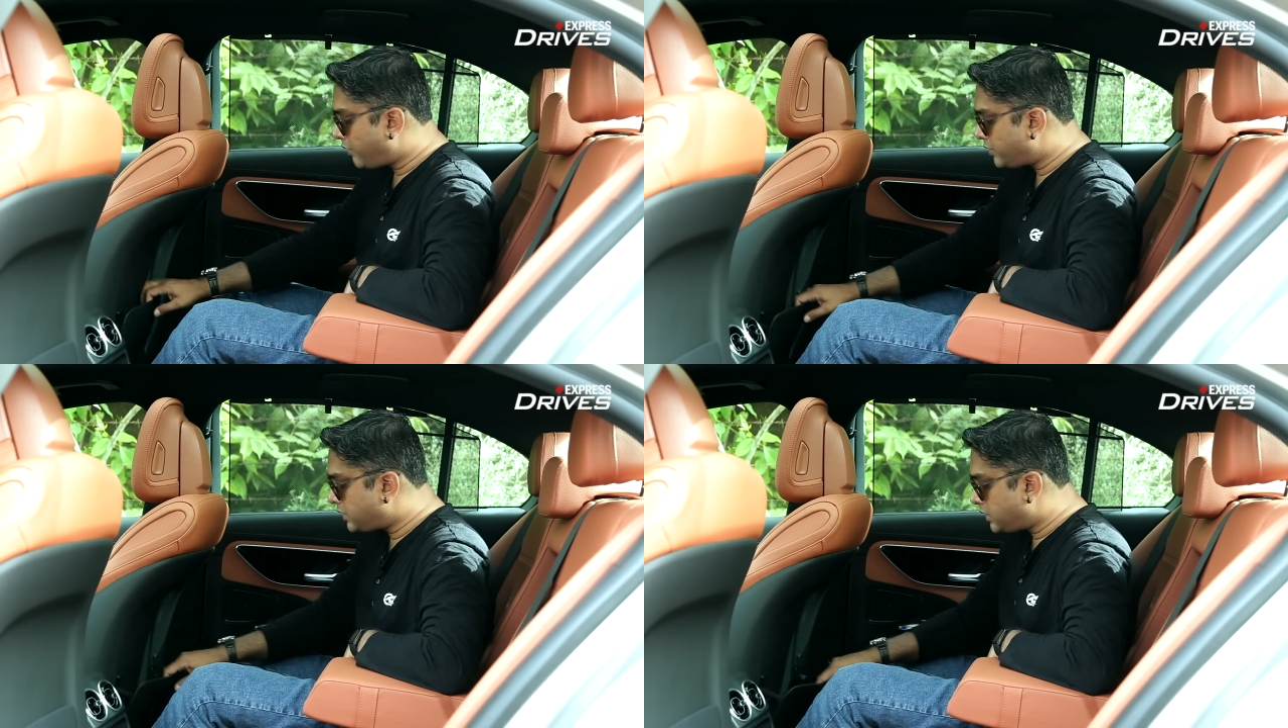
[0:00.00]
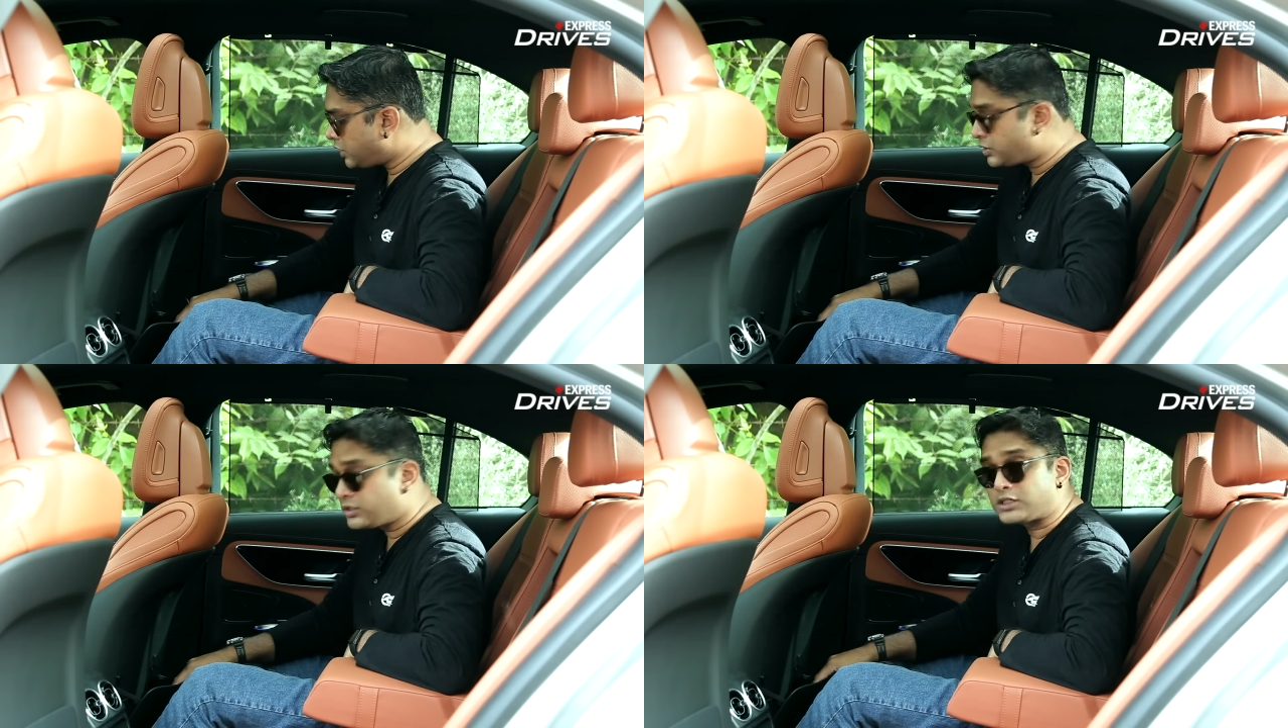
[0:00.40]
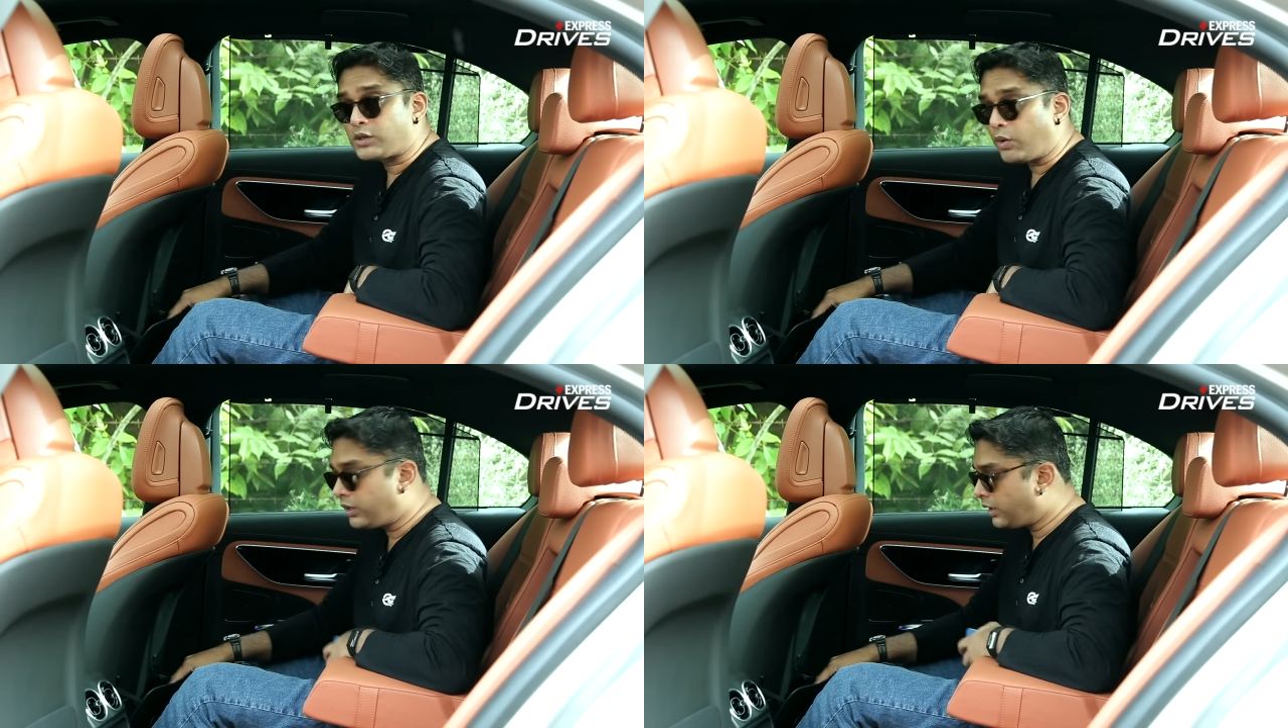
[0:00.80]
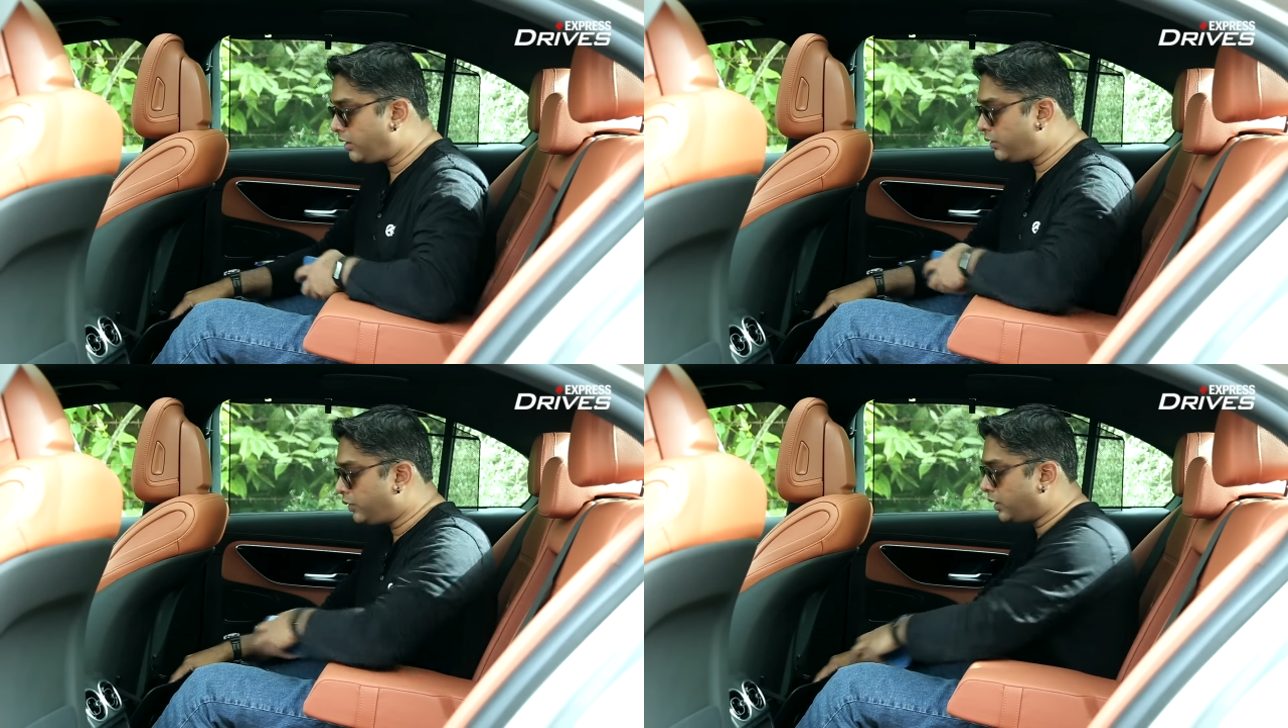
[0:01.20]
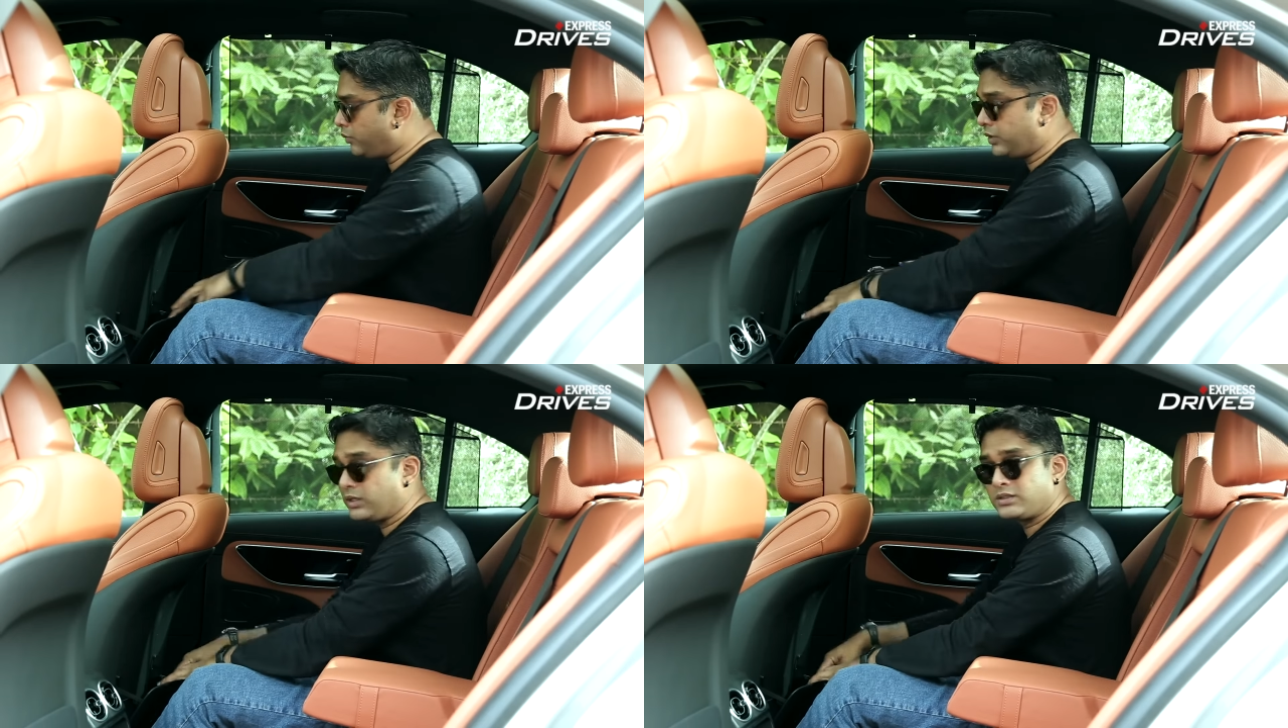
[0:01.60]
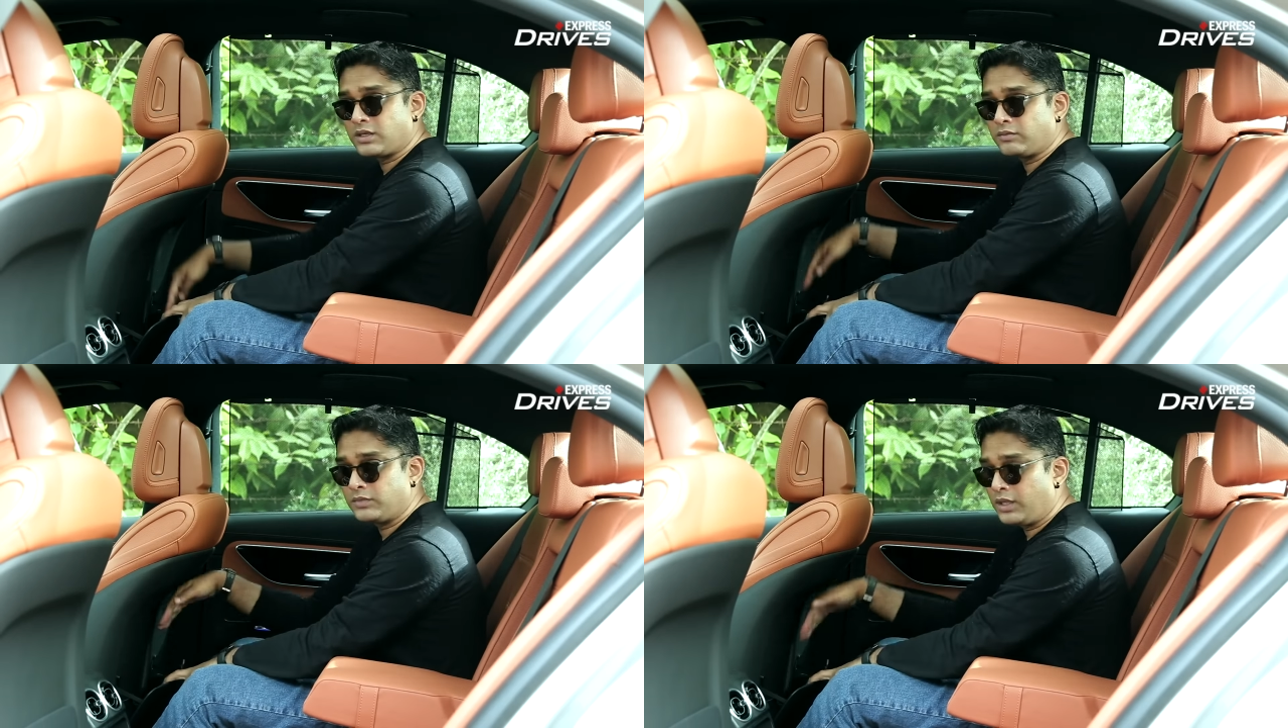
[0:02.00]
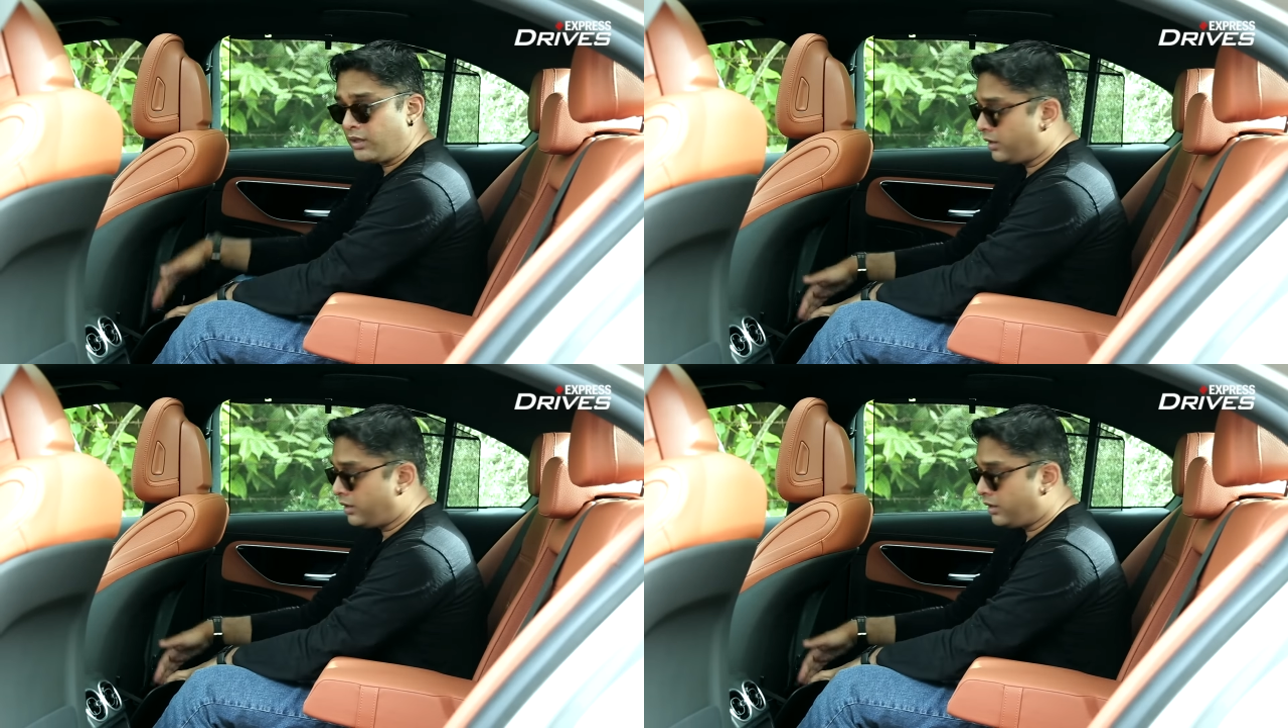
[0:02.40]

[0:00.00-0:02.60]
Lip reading: have this additional slot here. You can put in some,